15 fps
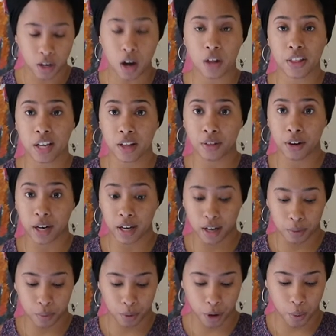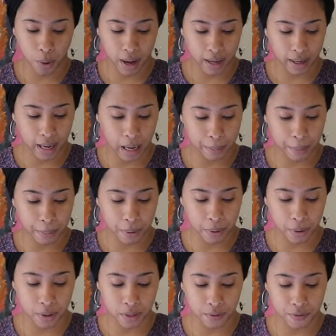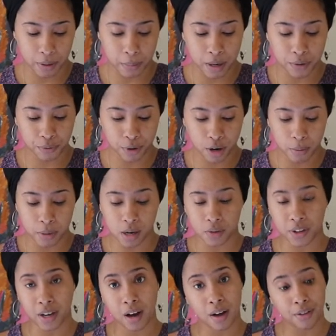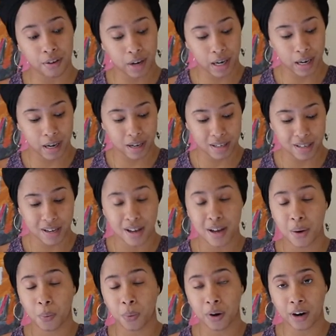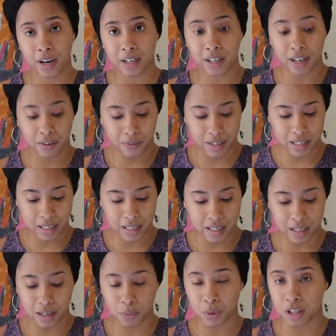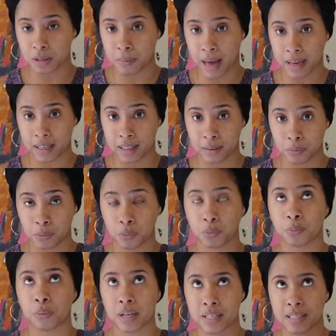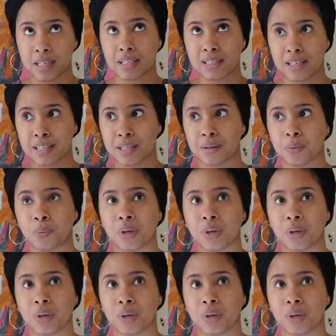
On the other hand, we're quite capable in the feminine realm, and on the other hand, we're in need of assistance with masculine assistance.